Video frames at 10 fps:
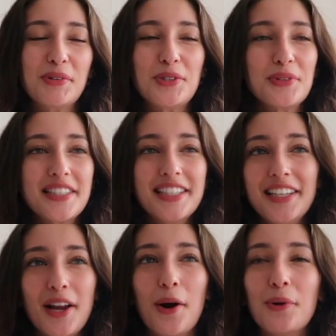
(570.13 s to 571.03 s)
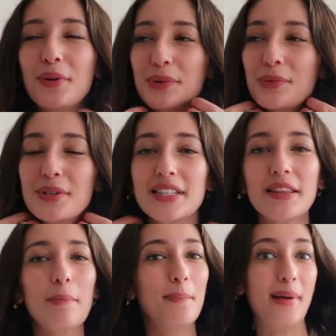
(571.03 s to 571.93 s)
which wasn't, you know, it
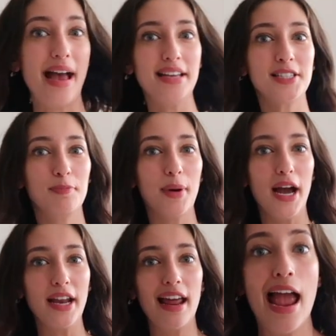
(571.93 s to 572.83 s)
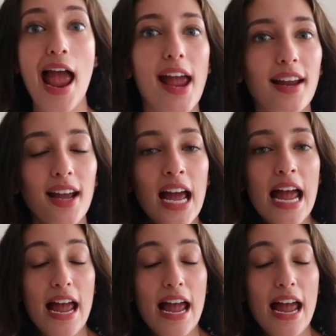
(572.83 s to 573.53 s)
wasn't the best, but hey,